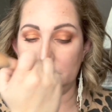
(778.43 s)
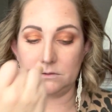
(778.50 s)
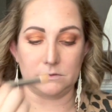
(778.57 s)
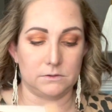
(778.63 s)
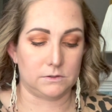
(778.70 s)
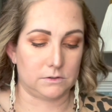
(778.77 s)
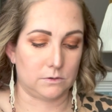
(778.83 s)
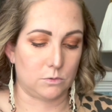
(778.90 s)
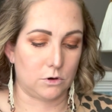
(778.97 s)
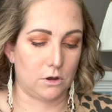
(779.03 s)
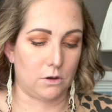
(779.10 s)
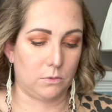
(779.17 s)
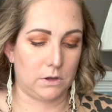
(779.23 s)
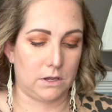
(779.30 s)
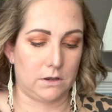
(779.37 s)
So we're
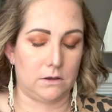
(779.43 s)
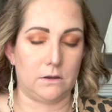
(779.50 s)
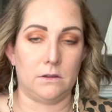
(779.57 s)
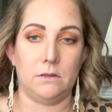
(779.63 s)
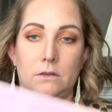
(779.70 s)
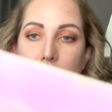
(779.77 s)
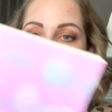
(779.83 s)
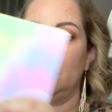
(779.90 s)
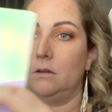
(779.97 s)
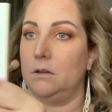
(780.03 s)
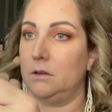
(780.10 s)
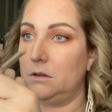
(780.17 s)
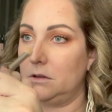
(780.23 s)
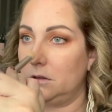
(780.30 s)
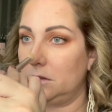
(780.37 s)
going
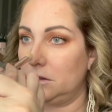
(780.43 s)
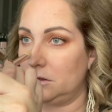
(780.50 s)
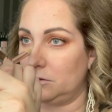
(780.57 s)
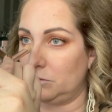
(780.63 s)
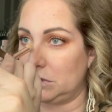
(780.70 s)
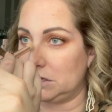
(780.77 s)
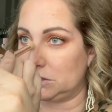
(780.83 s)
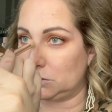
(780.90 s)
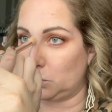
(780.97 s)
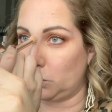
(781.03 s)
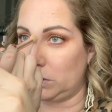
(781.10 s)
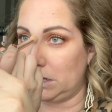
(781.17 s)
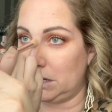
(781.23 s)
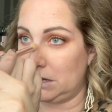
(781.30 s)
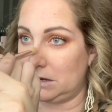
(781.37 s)

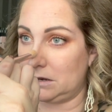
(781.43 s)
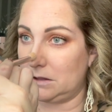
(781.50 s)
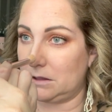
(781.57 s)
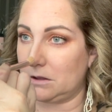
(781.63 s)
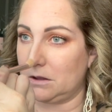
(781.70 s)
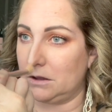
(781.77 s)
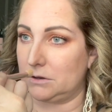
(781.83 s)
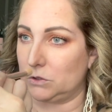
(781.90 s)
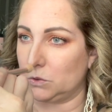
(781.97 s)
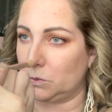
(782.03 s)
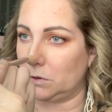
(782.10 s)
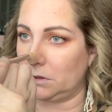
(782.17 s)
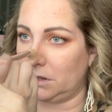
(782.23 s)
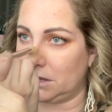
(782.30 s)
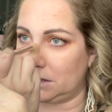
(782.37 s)
between the
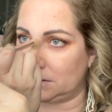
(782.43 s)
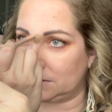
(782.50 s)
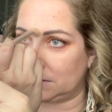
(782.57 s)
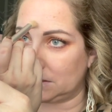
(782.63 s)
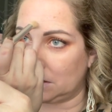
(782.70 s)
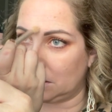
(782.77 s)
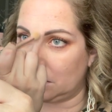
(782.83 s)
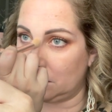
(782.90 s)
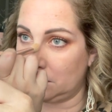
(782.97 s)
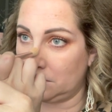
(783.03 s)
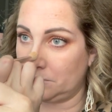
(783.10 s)
contour lines there.